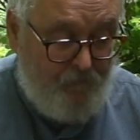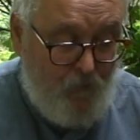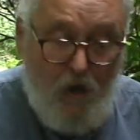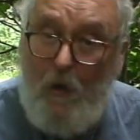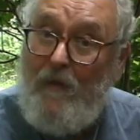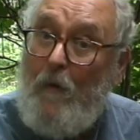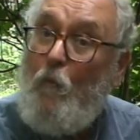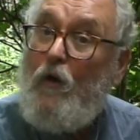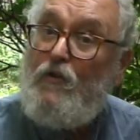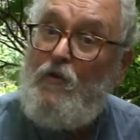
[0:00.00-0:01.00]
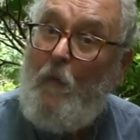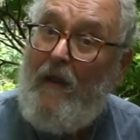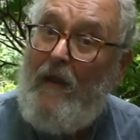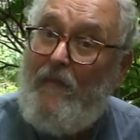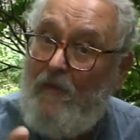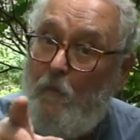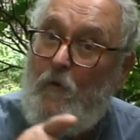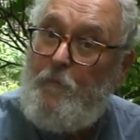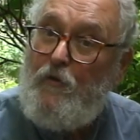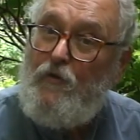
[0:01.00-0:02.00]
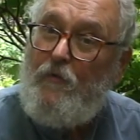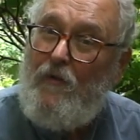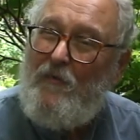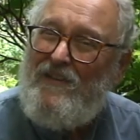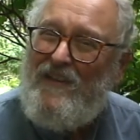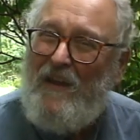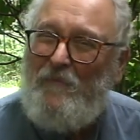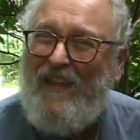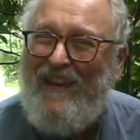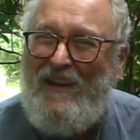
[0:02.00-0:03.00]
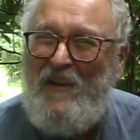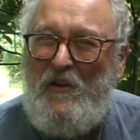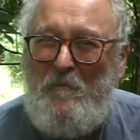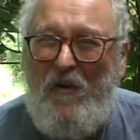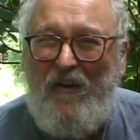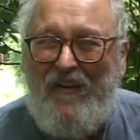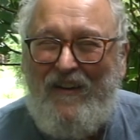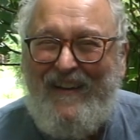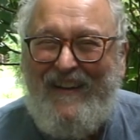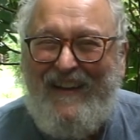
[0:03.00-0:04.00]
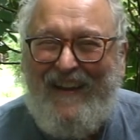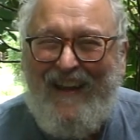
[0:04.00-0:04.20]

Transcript: You know, that worked so well, I think we'll put you doing the same thing again tomorrow, honey.